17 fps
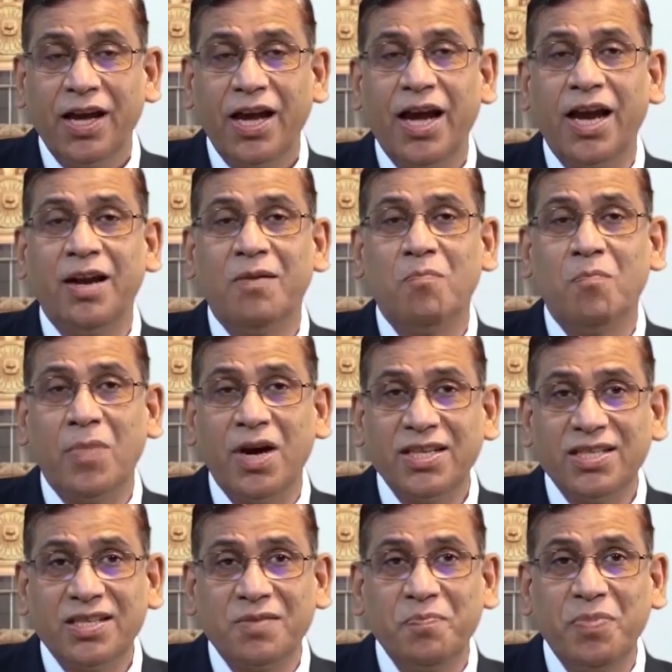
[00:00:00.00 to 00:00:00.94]
and
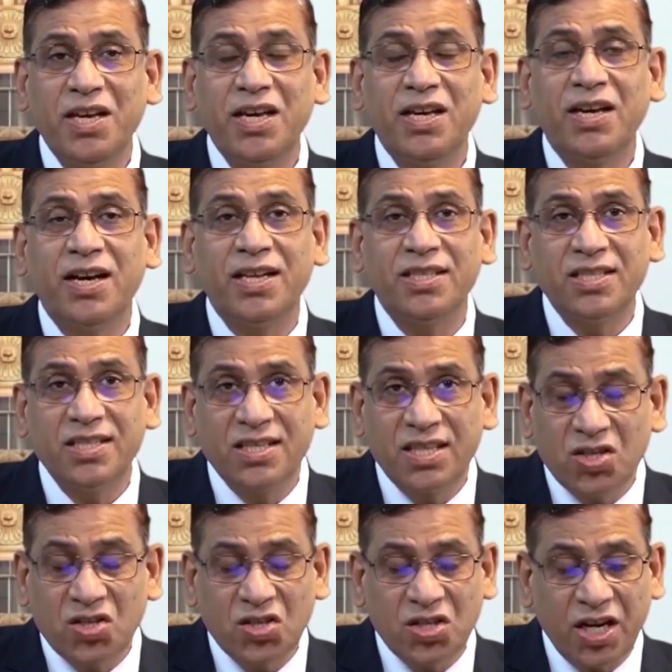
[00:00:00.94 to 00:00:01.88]
must be
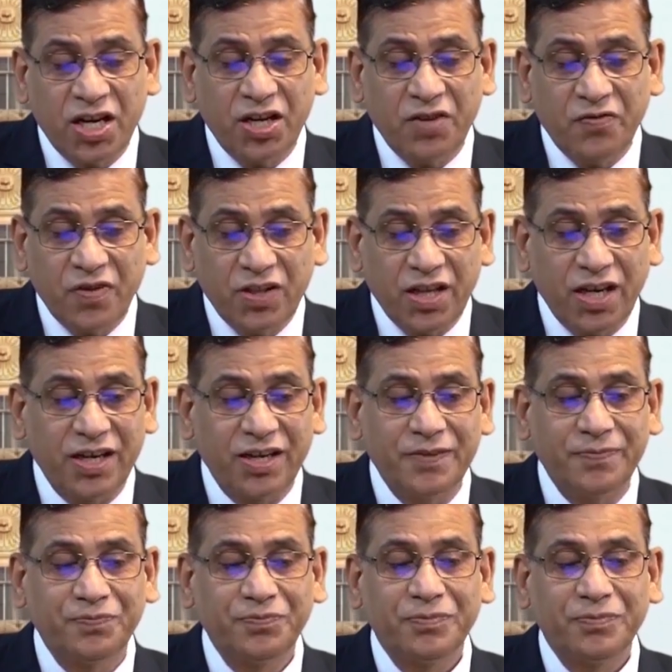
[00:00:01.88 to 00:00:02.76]
consistent with it.